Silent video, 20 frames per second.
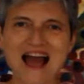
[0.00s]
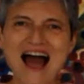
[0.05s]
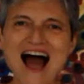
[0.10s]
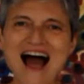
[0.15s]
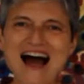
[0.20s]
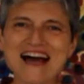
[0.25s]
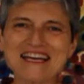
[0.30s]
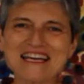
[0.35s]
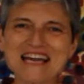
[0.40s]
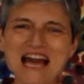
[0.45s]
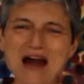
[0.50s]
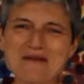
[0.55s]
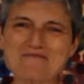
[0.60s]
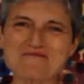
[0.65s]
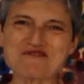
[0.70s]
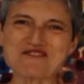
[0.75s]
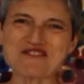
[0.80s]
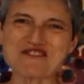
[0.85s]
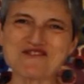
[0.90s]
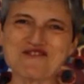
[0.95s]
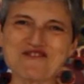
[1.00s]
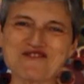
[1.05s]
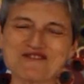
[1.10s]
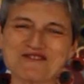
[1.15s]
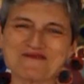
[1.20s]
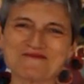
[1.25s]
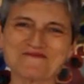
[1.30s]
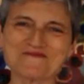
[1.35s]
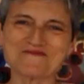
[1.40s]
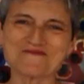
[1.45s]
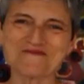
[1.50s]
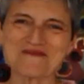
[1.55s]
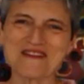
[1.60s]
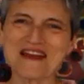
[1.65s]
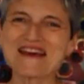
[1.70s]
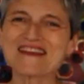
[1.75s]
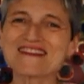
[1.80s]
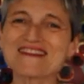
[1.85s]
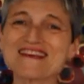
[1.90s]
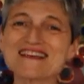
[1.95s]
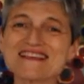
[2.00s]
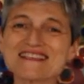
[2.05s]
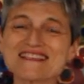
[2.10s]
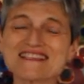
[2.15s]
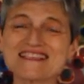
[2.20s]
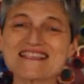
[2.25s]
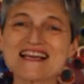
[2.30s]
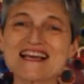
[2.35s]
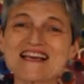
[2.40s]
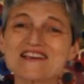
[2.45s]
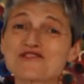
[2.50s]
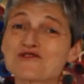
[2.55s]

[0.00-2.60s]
Hi Capricorn, this